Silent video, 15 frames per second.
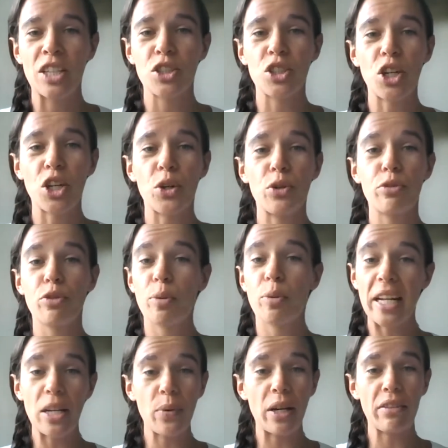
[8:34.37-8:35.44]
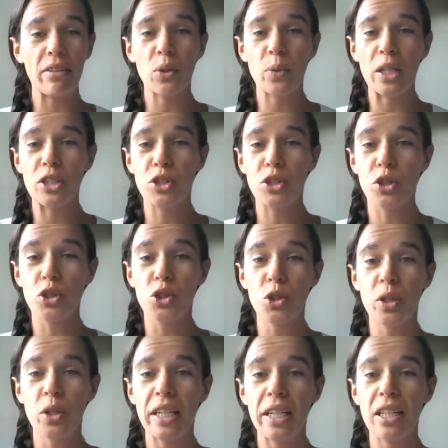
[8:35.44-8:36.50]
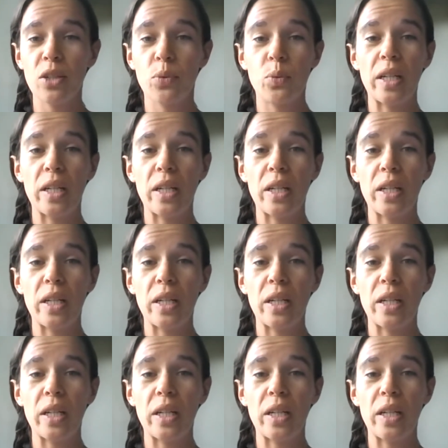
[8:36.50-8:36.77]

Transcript: So from anywhere in the world you can join.